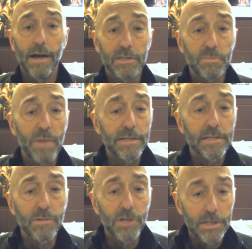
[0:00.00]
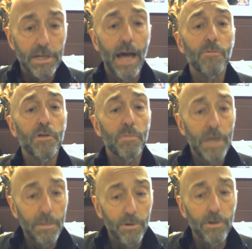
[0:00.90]
Spend some good time with
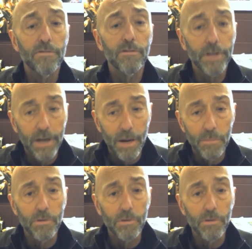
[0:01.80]
people you've really come